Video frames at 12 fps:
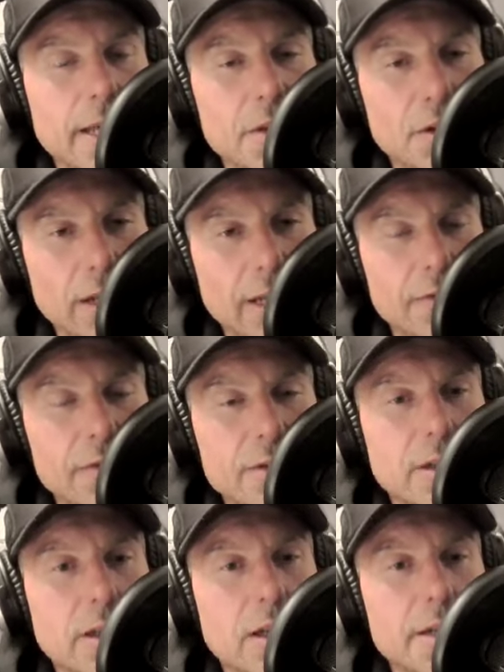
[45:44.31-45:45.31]
Their life
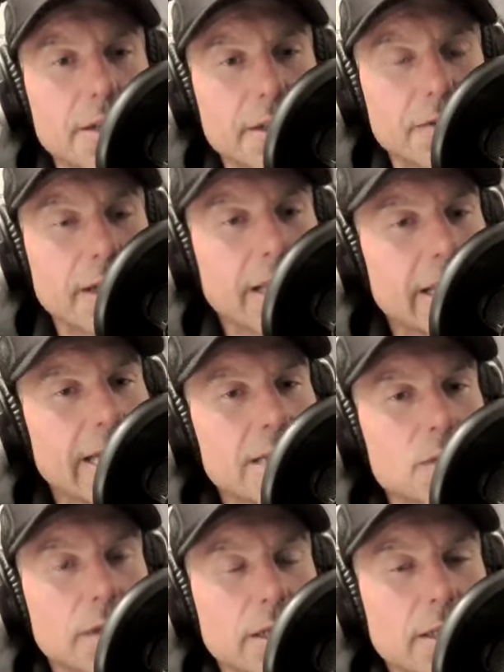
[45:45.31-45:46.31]
is a lot different. And
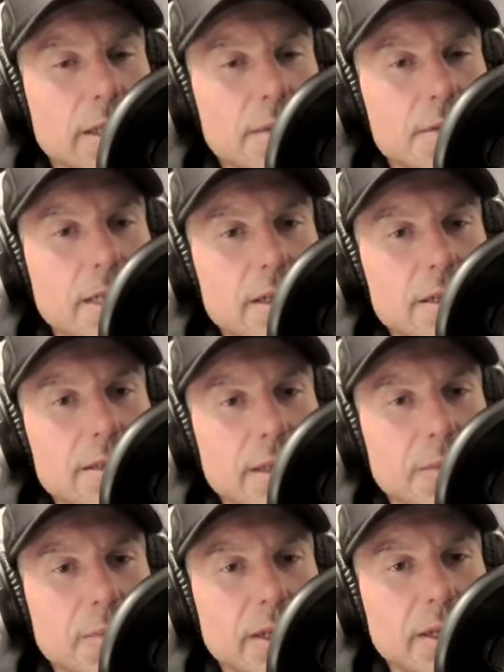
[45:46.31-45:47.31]
that's what it comes down to is
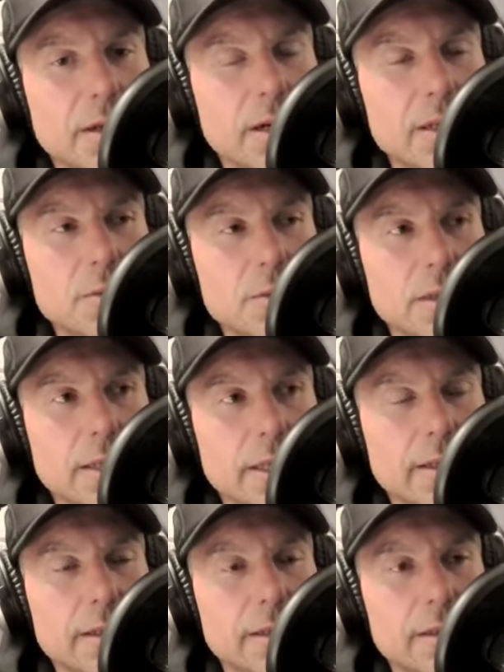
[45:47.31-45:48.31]
like being honest with
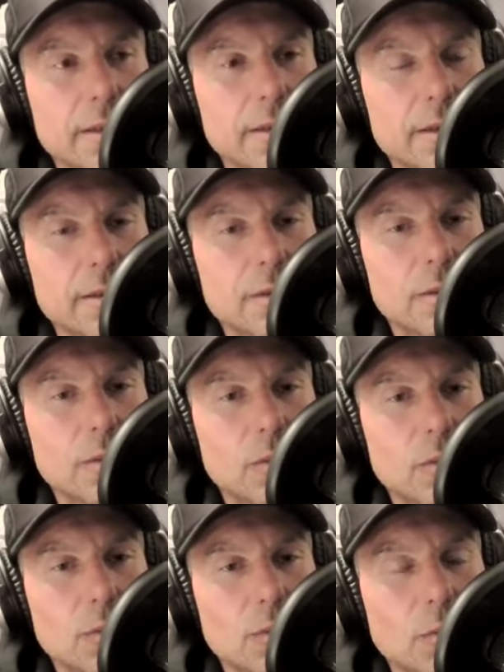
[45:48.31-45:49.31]
like,
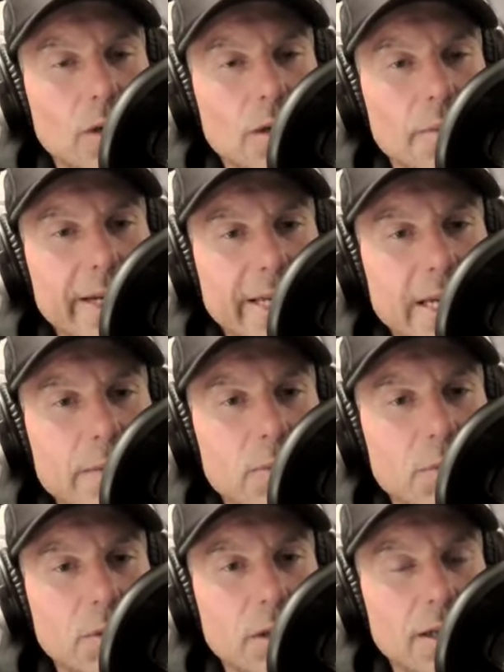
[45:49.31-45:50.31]
what am I
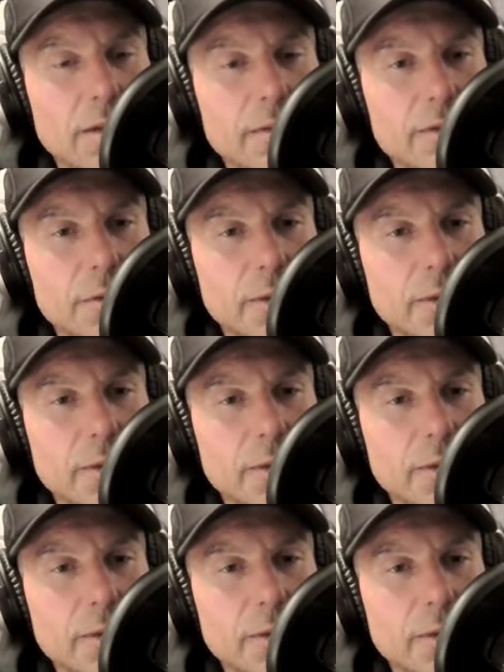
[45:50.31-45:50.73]
capable of?